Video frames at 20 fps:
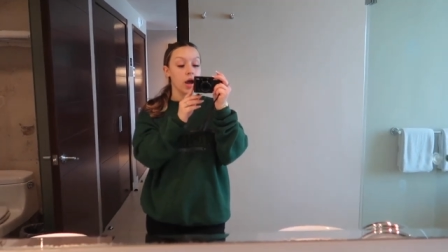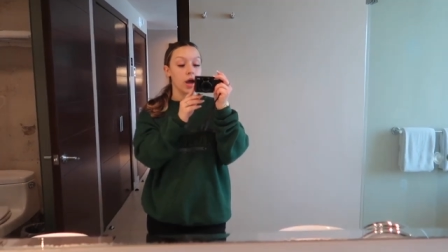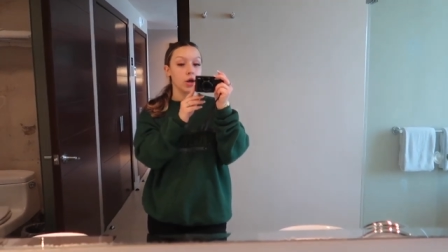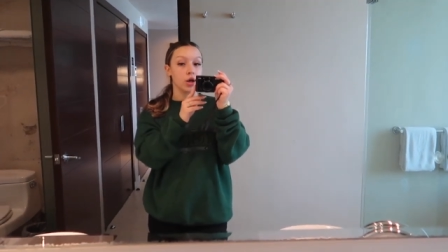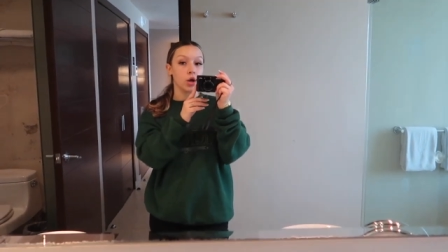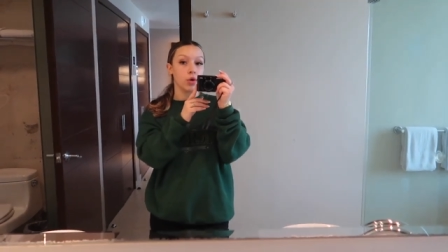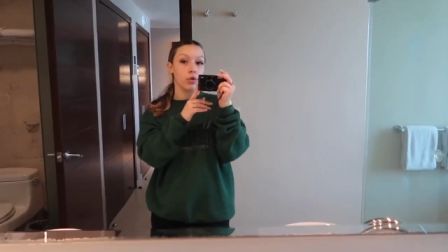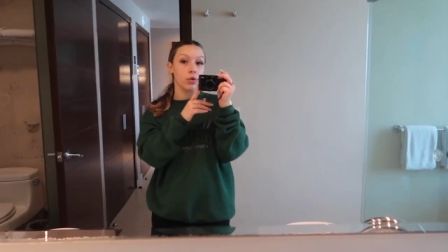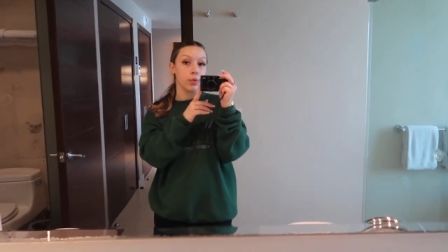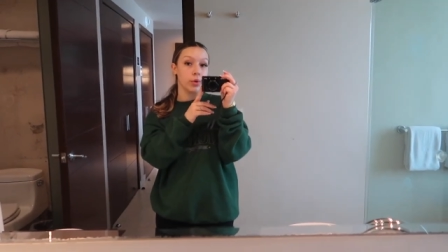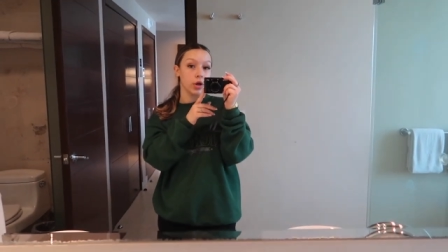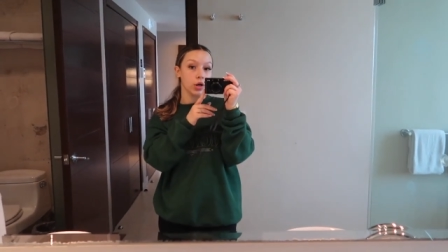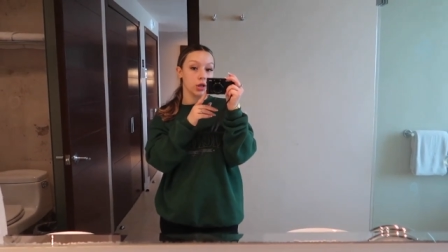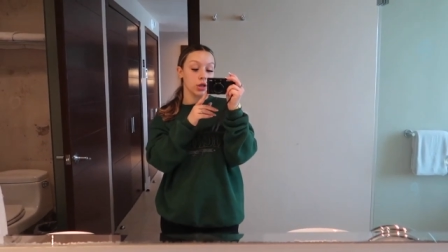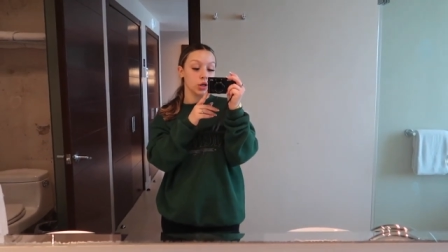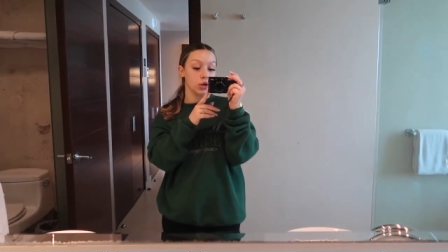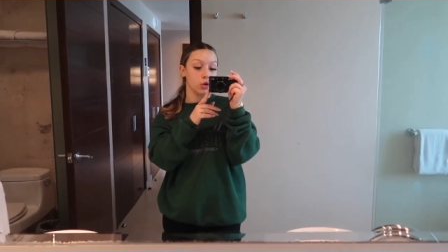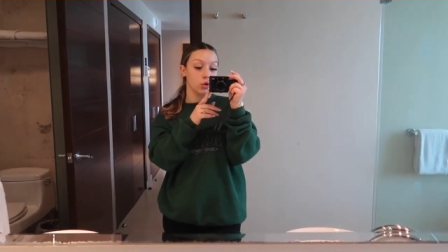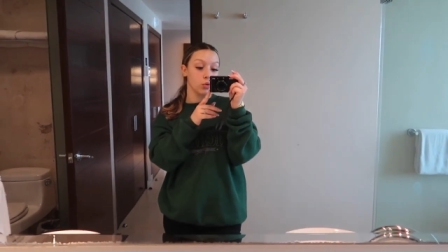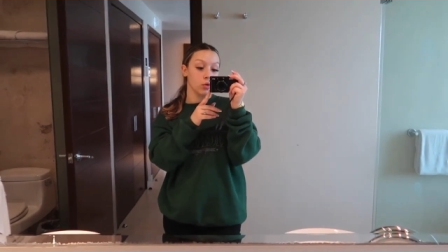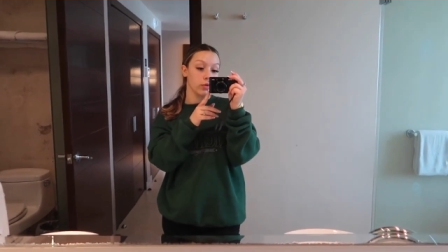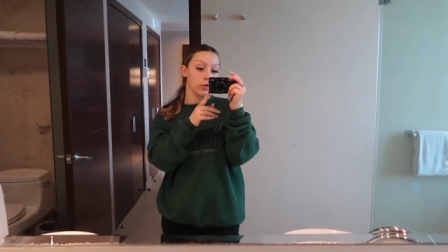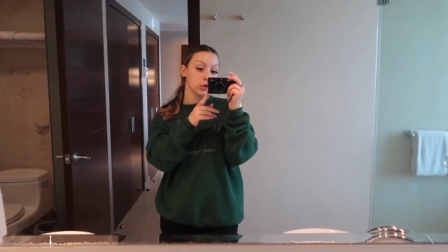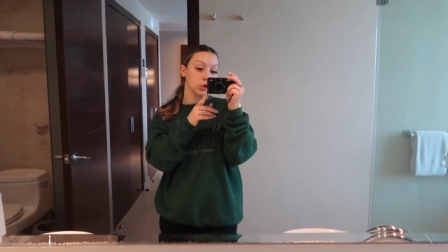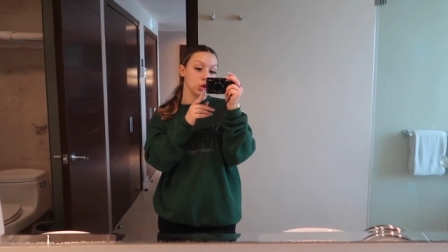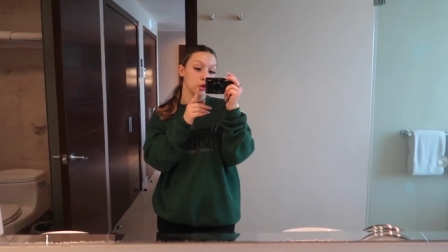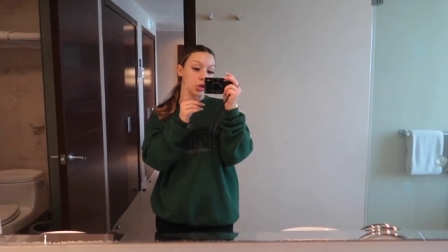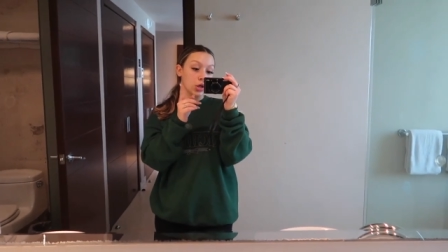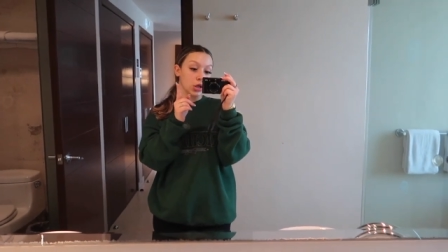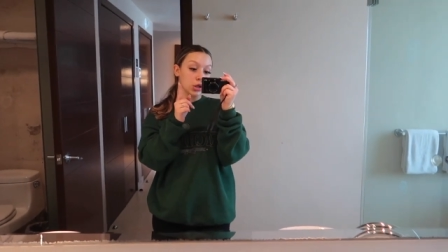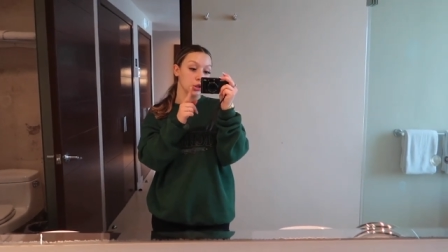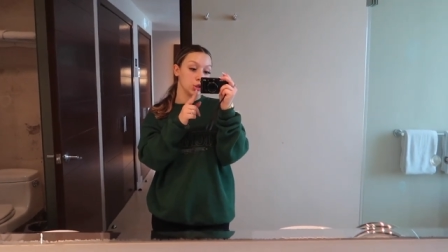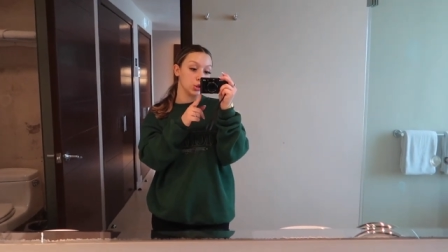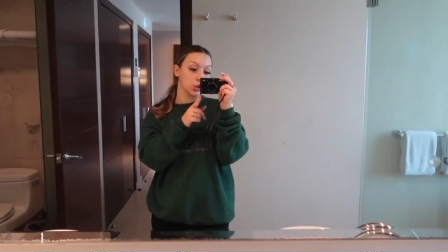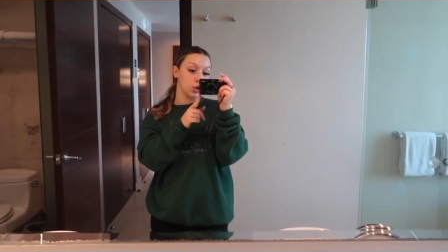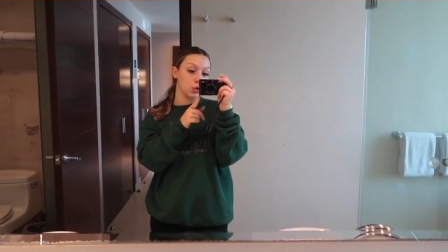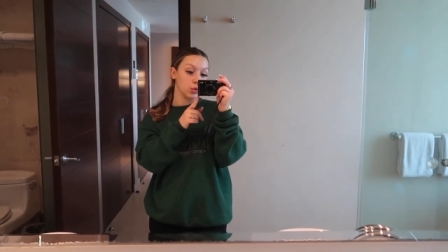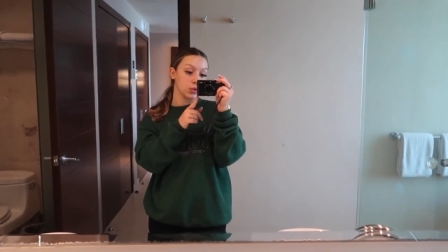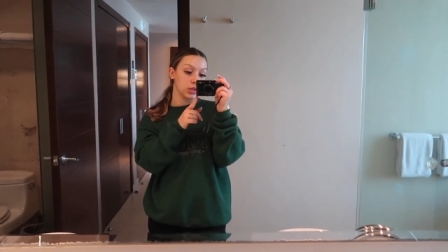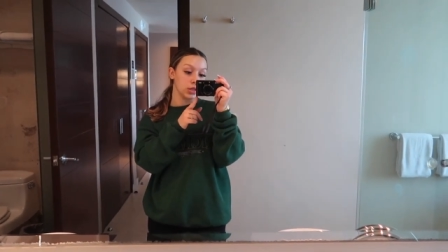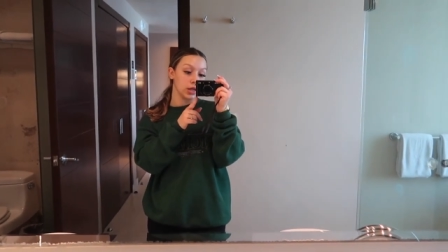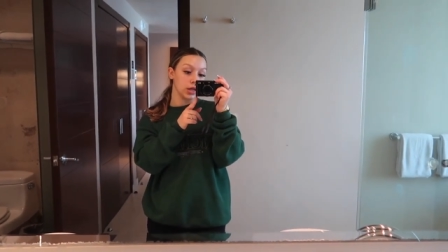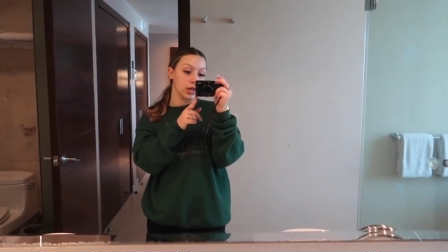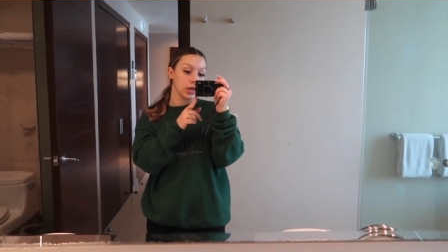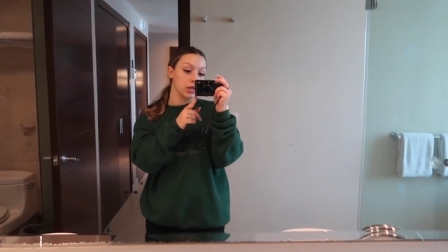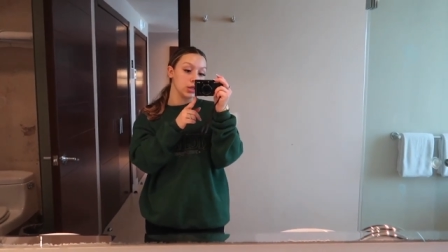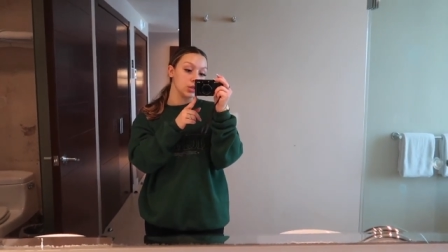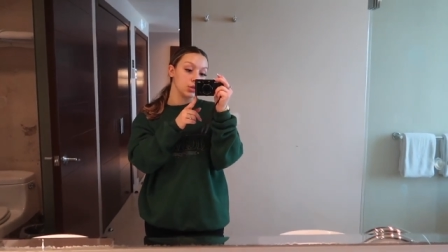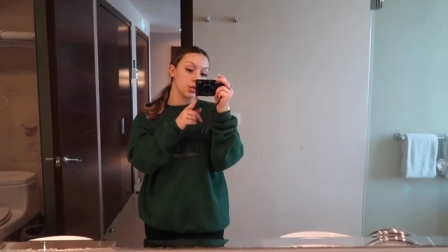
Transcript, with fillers: I know that we are going to go to a restaurant and a show tonight,